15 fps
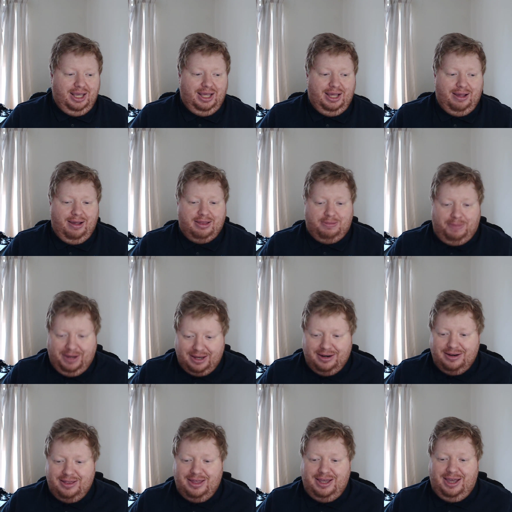at the beginning of
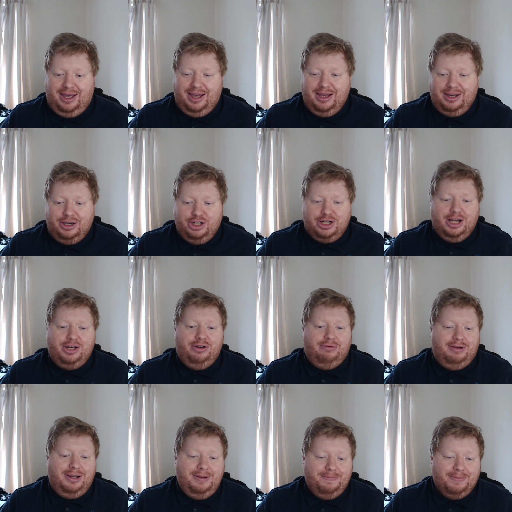the year in
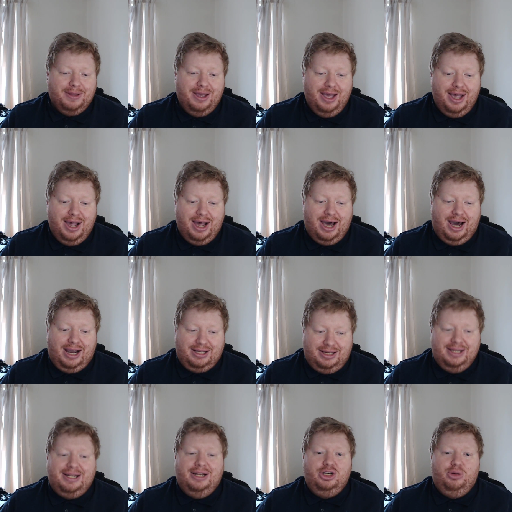January, I did
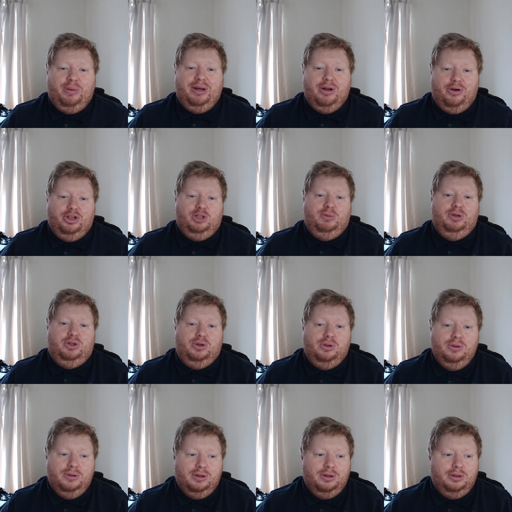end up in hospital.
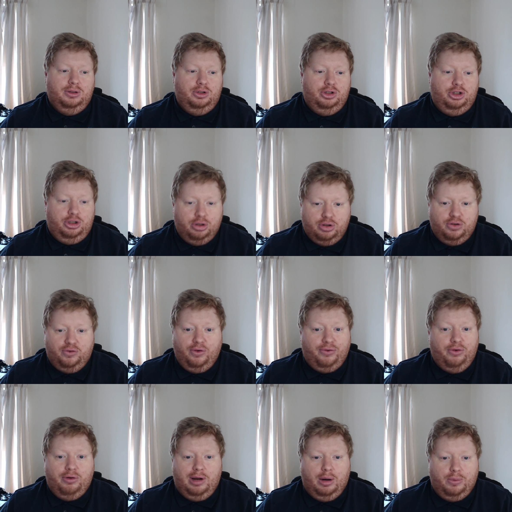Just for
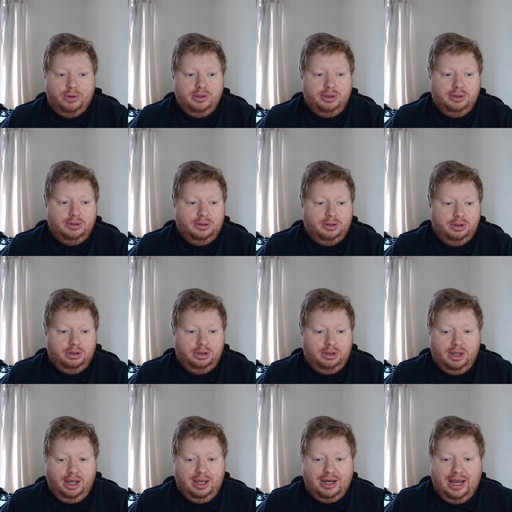4 hours, just
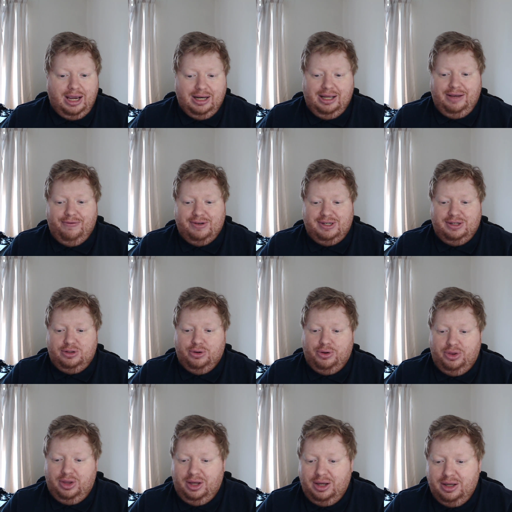like an A&E visit sort of
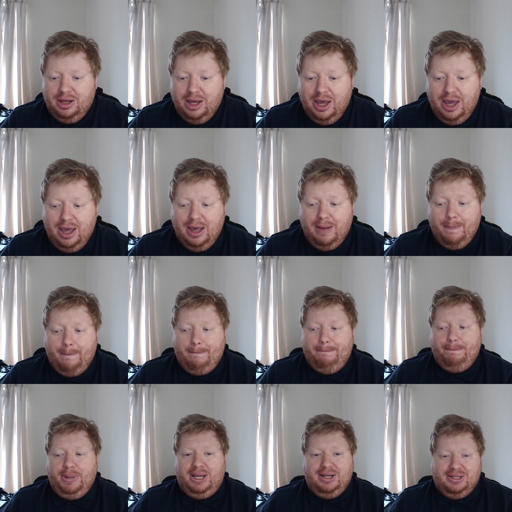thing,
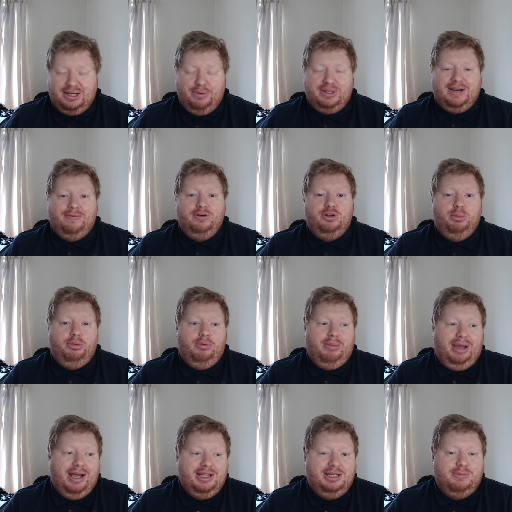because I was having trouble with my
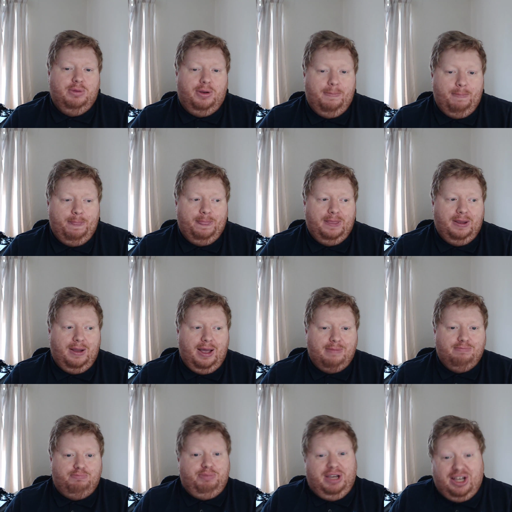asthma,
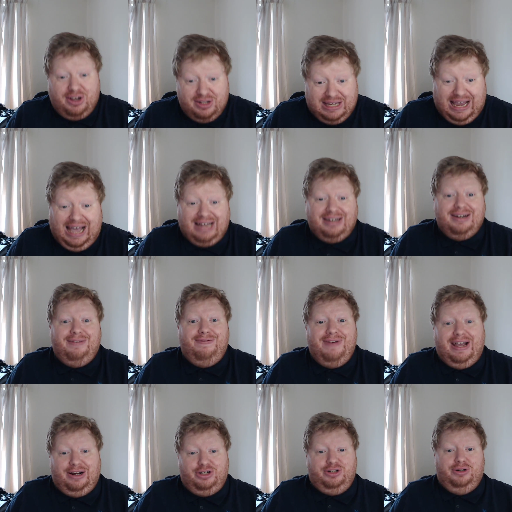because I had an
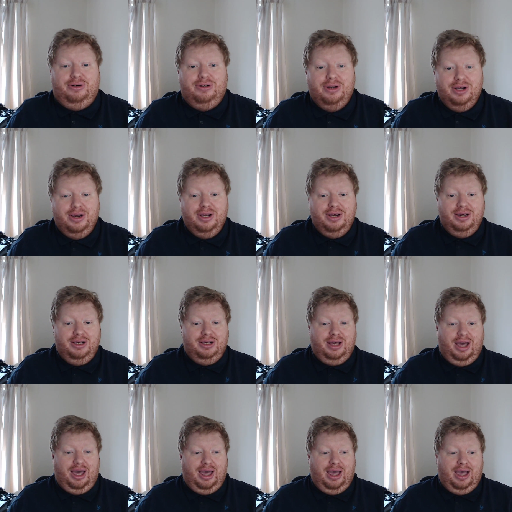infection,
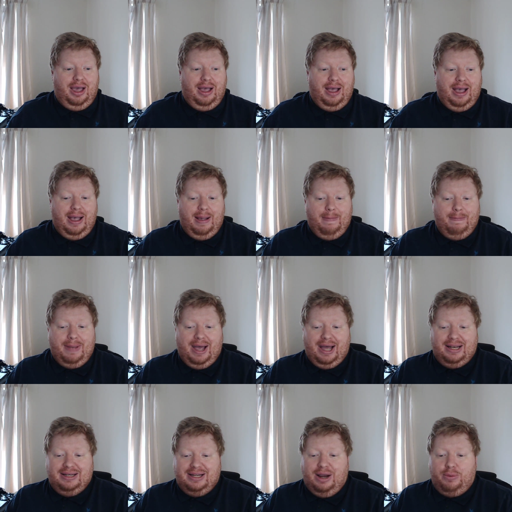
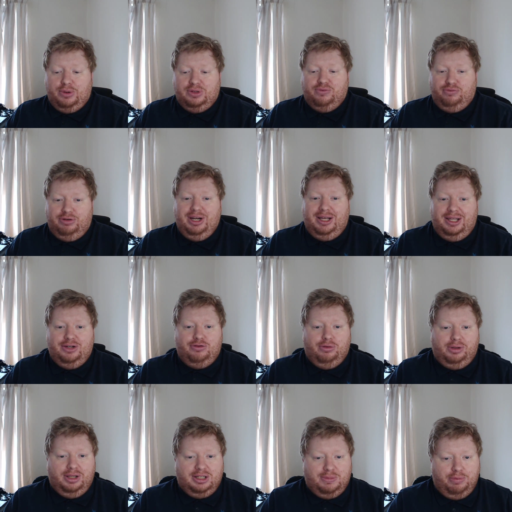and I was really
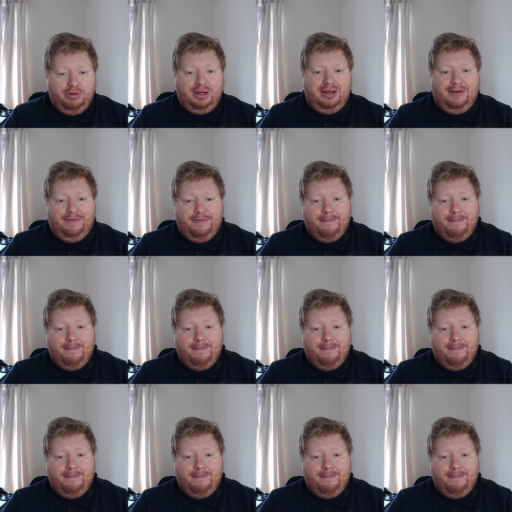struggling to breathe.